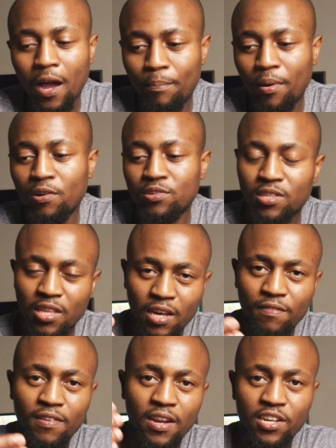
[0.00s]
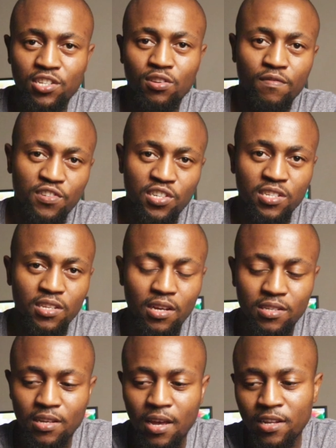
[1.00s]
about the revelation of
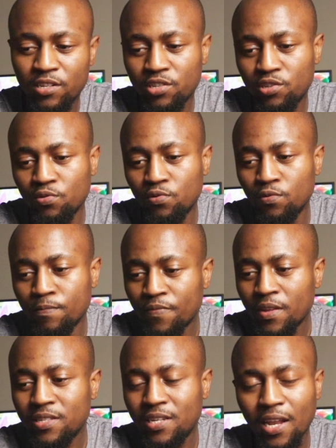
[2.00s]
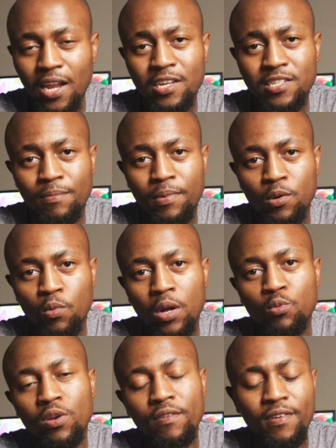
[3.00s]
Jesus and to tell us about
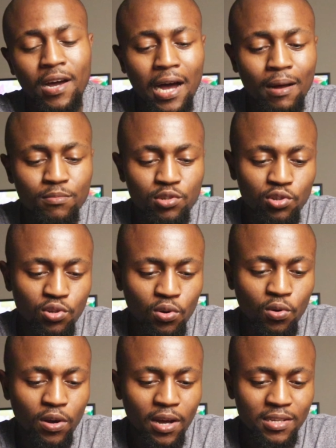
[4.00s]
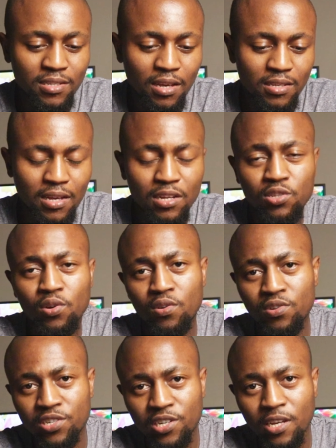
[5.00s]
what we have come to know as
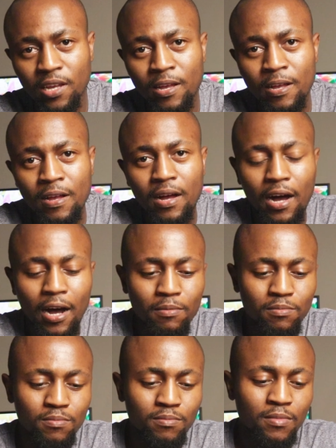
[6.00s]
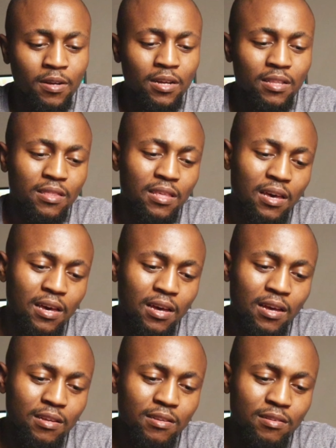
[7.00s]
eschatology, um,
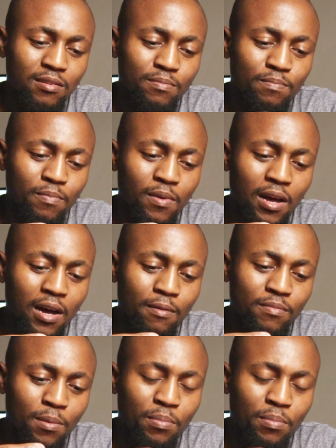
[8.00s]
the um,